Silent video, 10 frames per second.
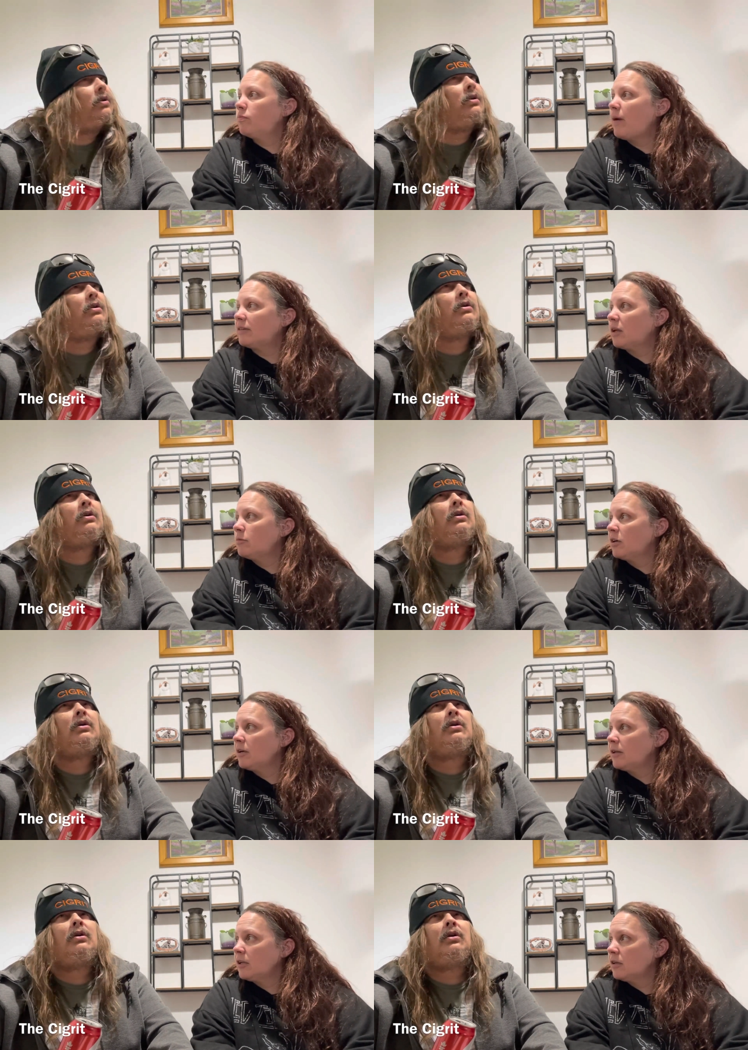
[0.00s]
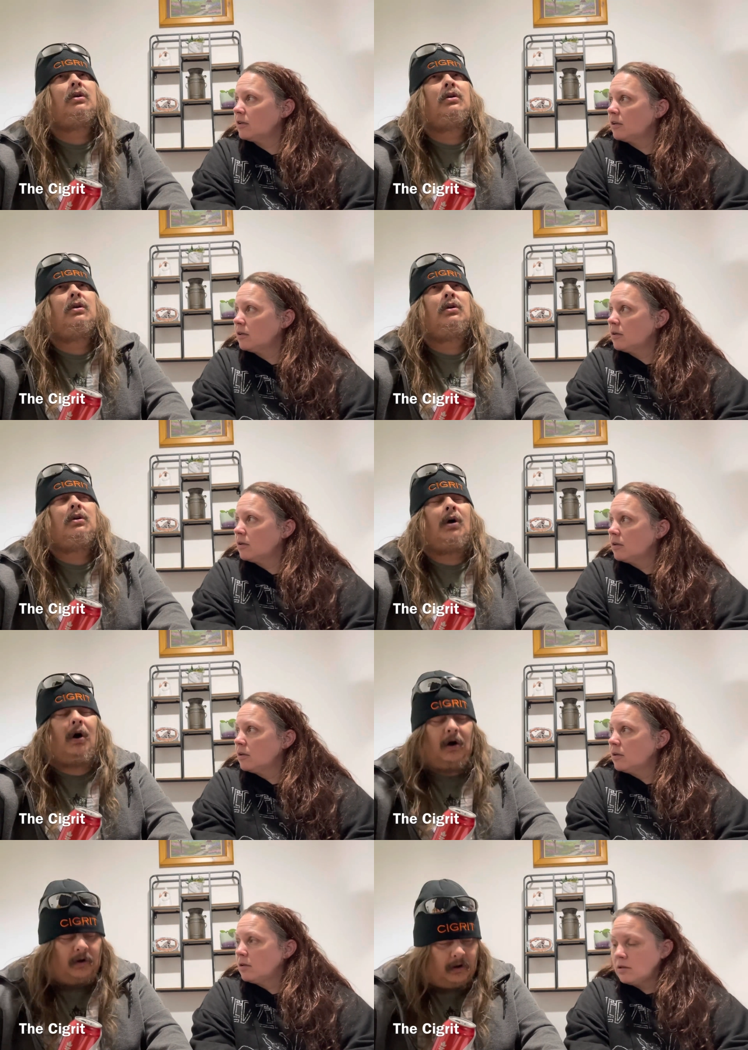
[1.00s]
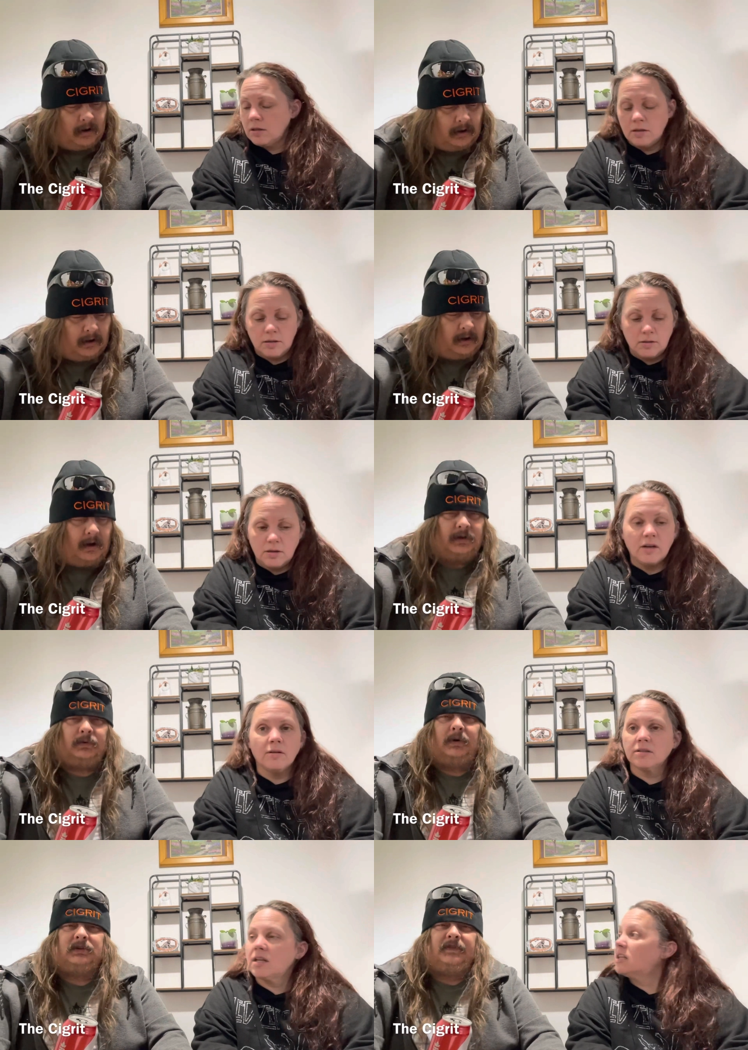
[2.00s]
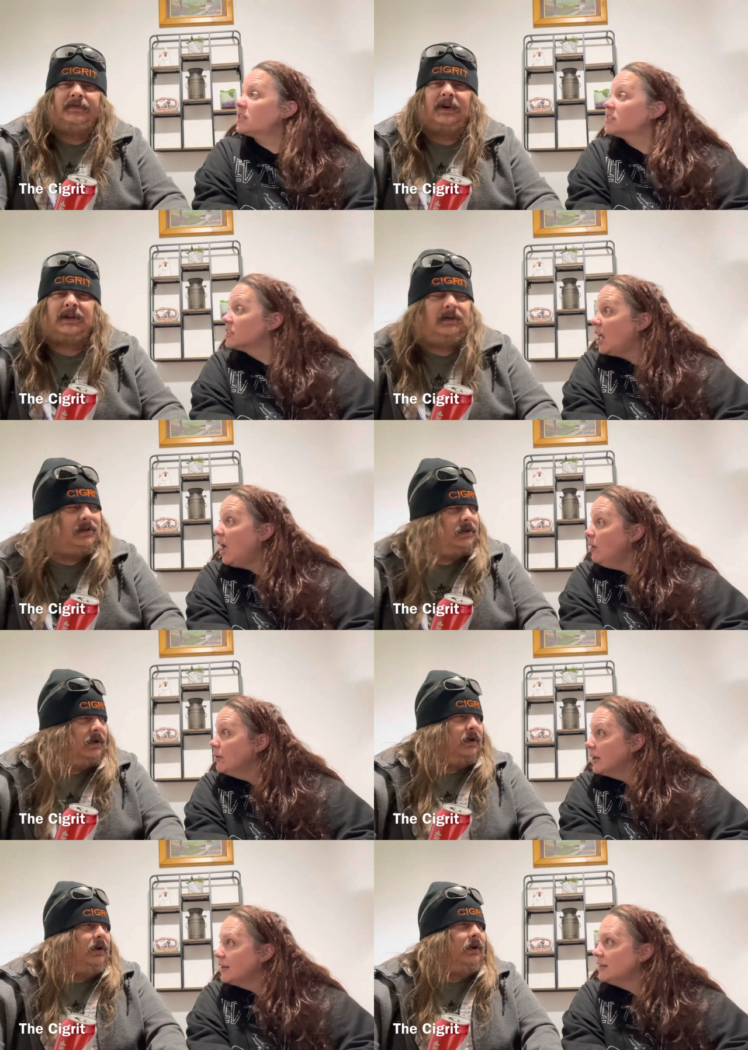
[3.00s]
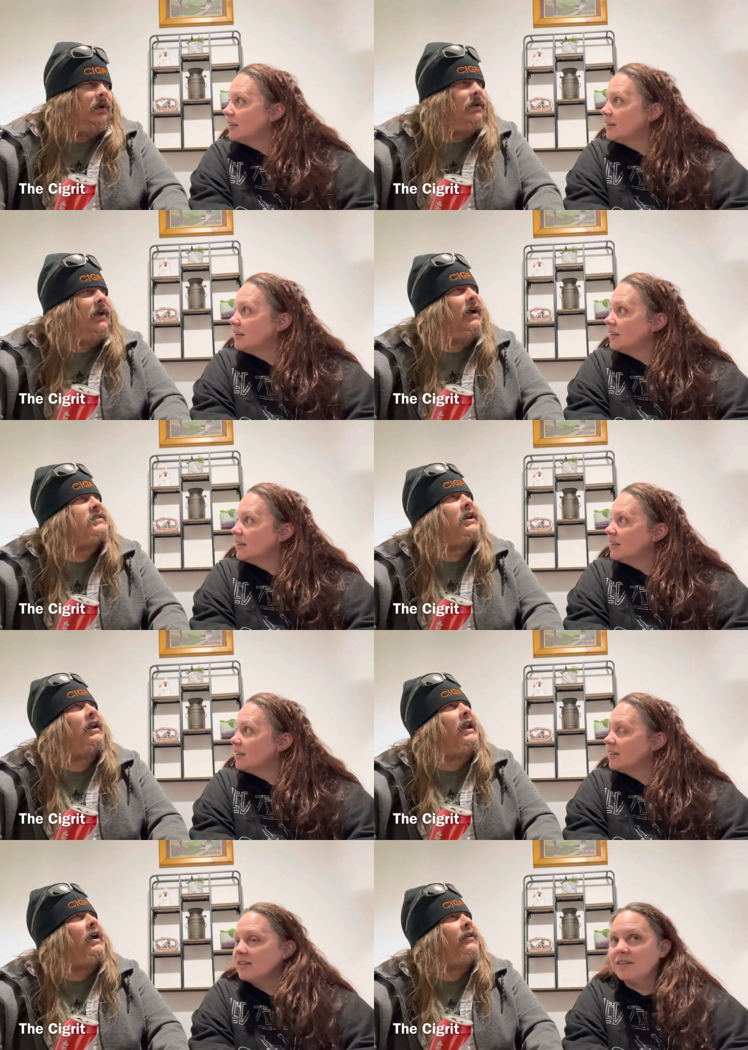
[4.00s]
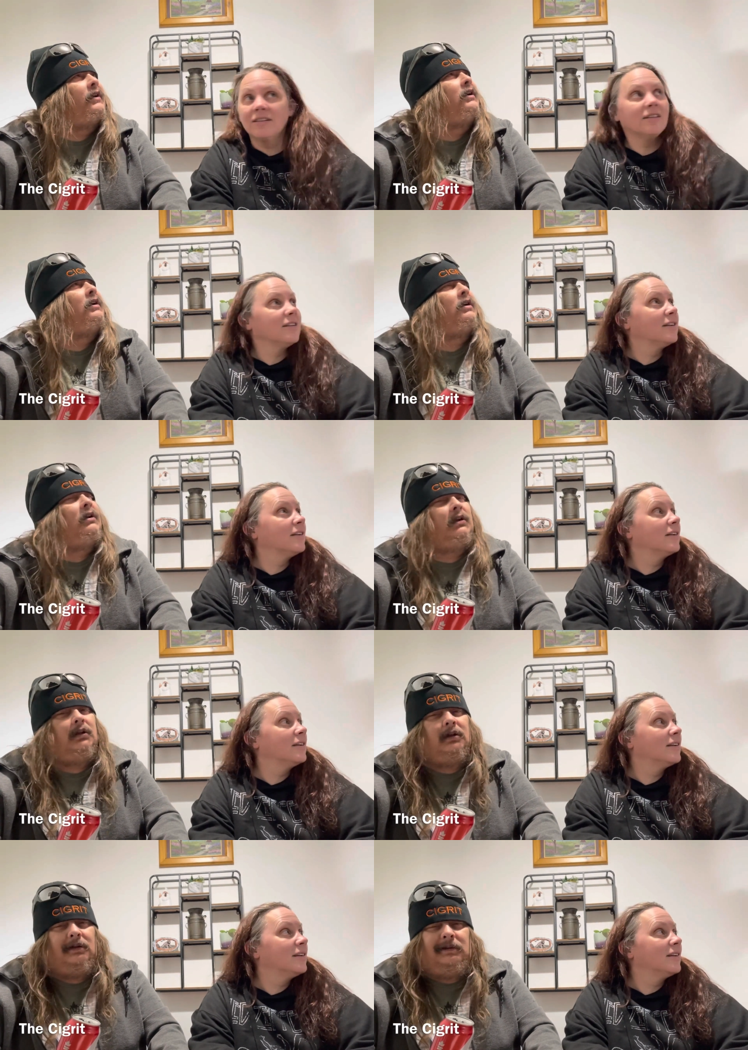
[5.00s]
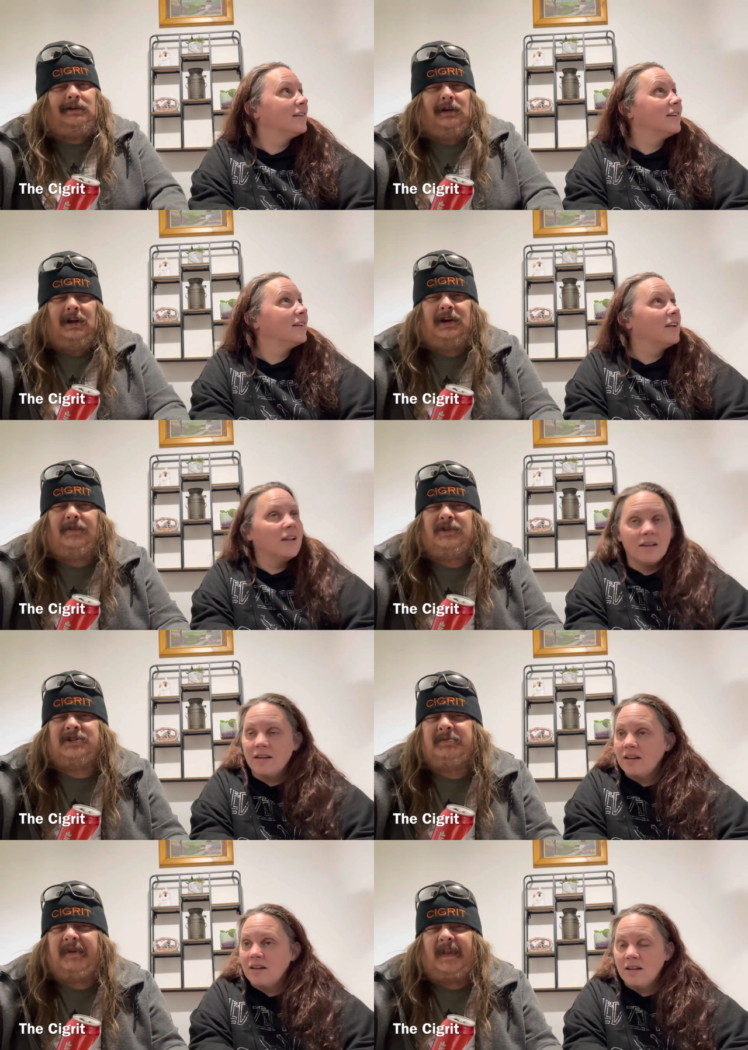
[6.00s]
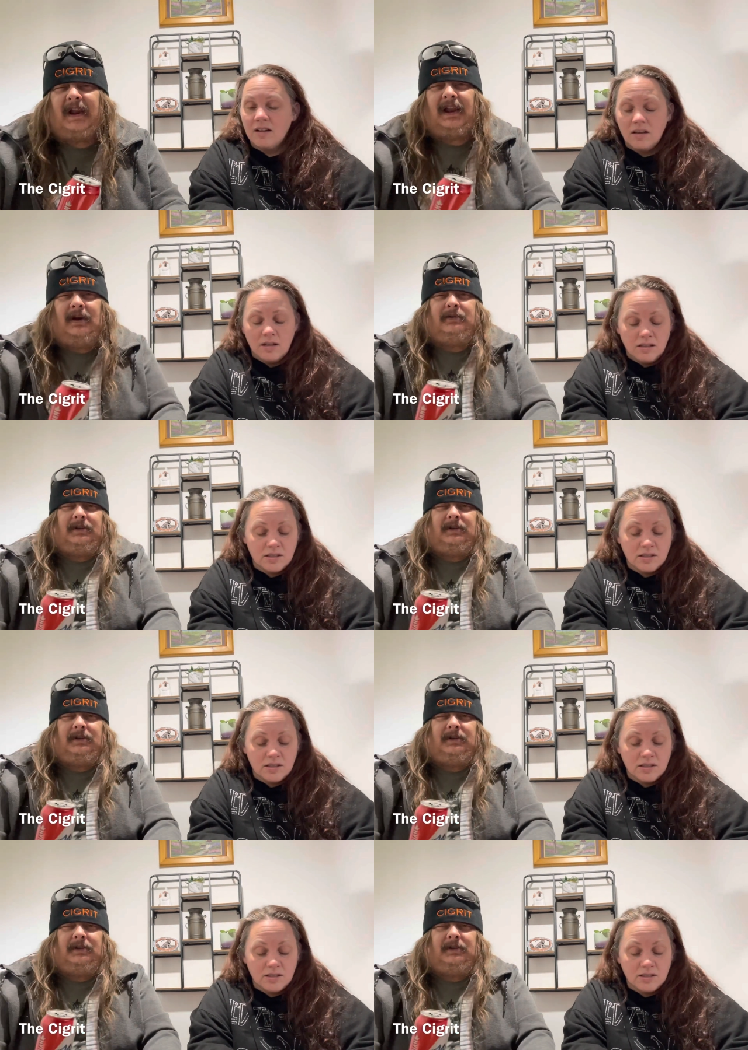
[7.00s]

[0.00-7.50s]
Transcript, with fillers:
Speaker 1: bathtub right?
Speaker 2: Oh, I know, it's, it's, it's loud, eh? Yeah, it's getting louder it never used to be that loud.